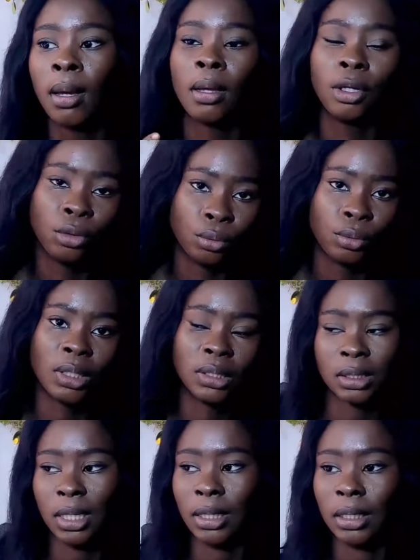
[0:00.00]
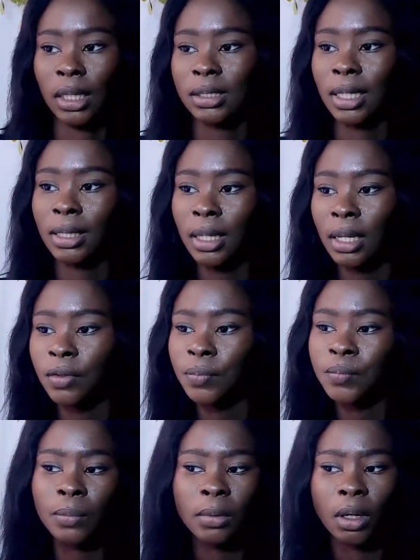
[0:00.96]
things like that. And
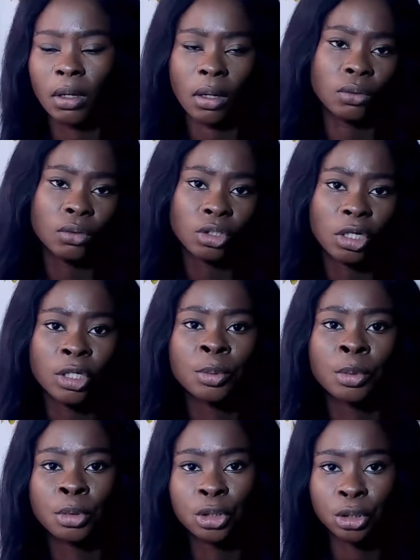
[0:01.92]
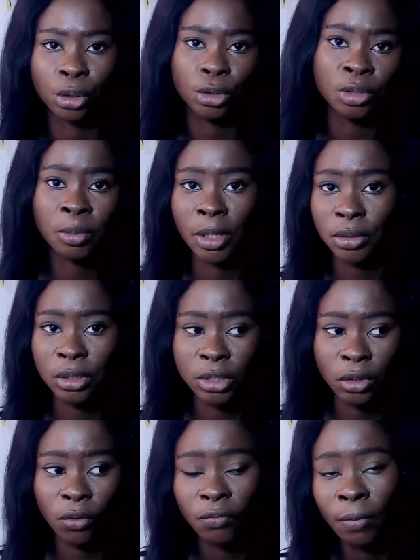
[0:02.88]
then you can also try to promote your course by
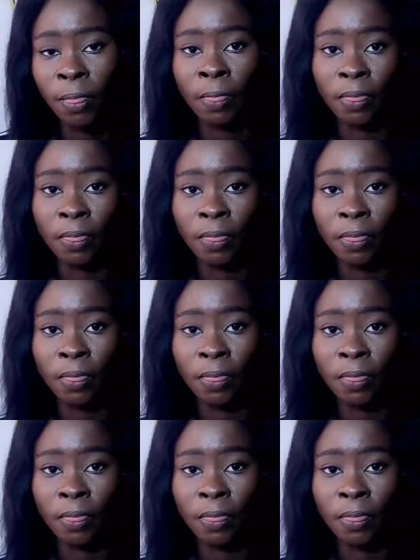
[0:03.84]
yourself.